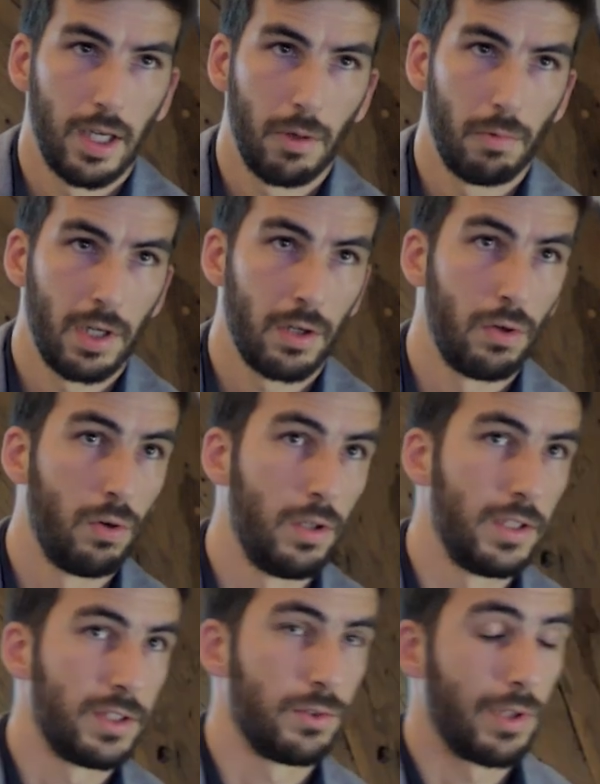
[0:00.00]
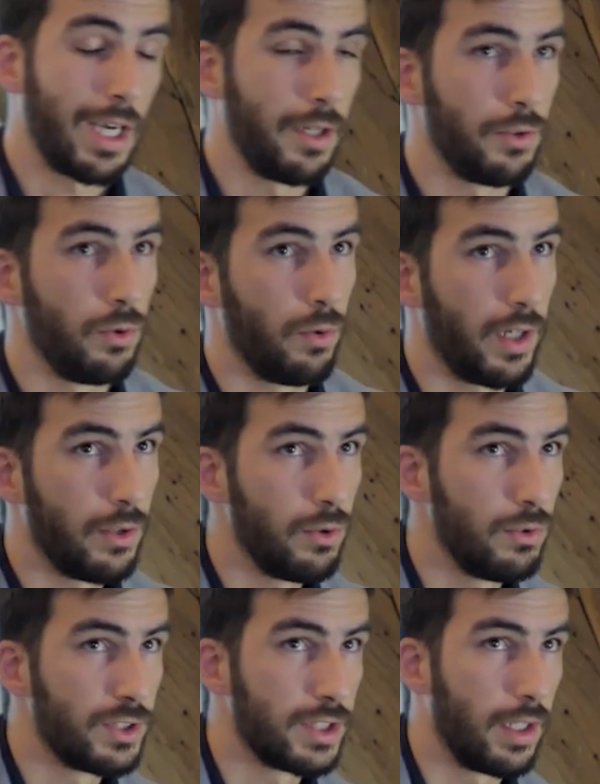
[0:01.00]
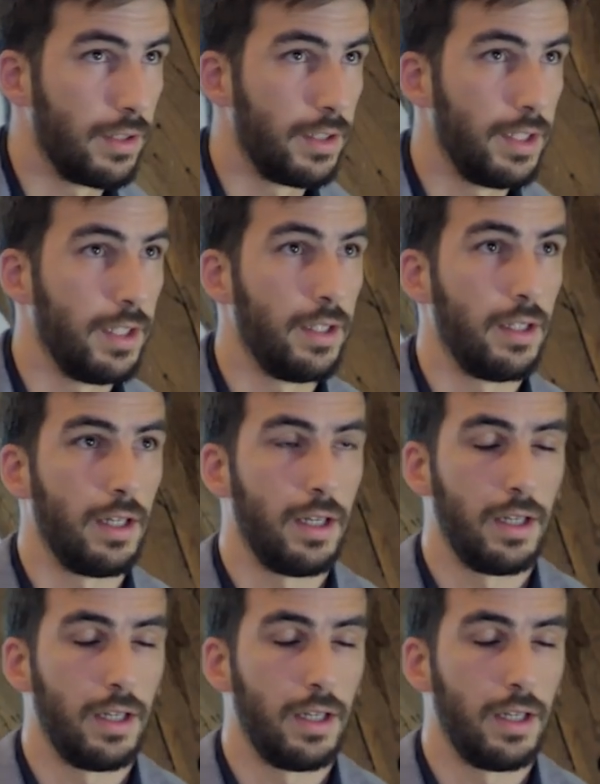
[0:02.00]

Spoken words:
our goal is to try to reduce the